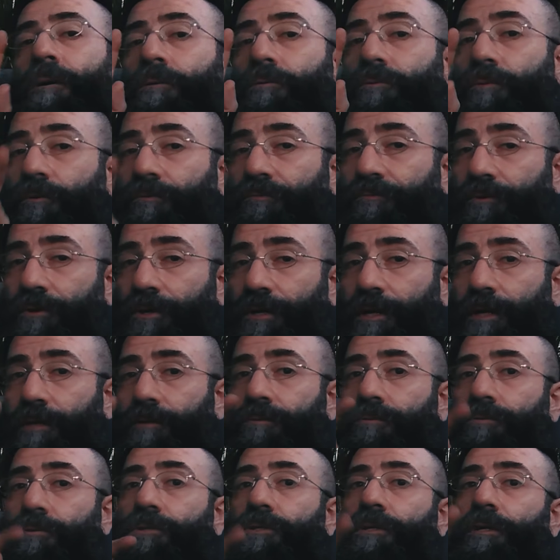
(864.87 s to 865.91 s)
Don't forget
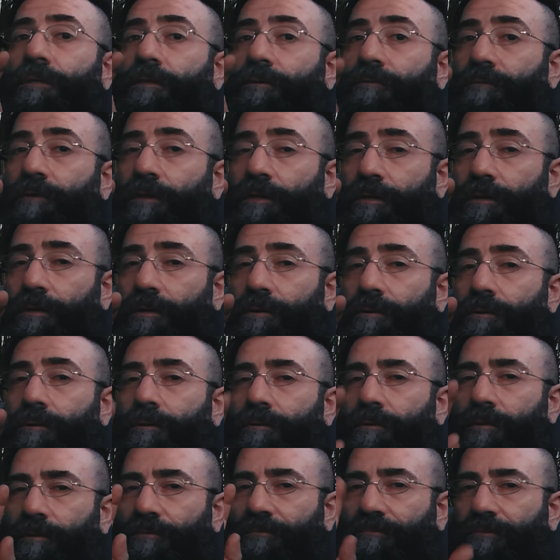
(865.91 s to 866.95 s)
to check the video
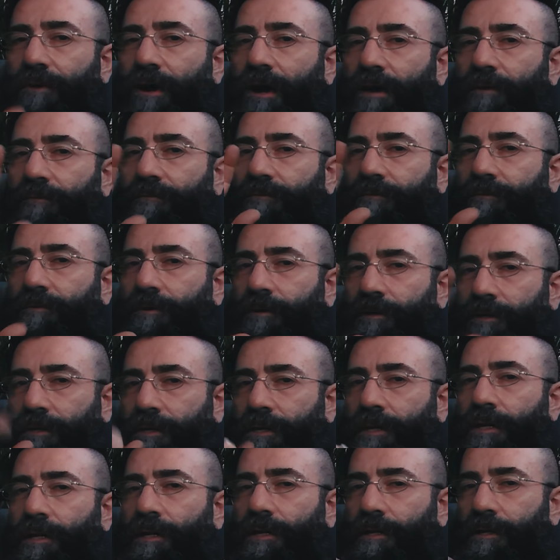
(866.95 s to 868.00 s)
on the 5
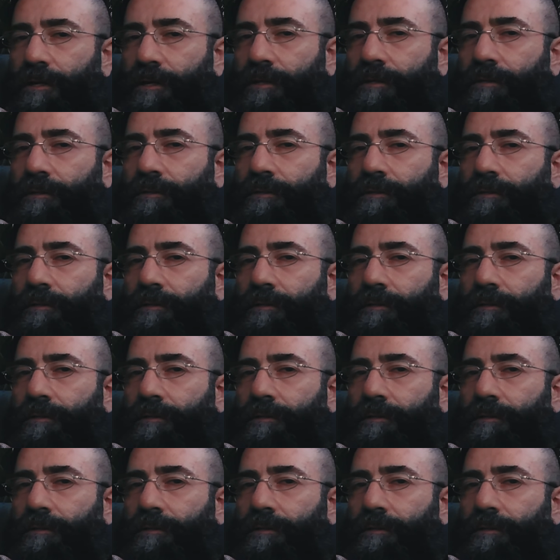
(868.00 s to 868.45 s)
killer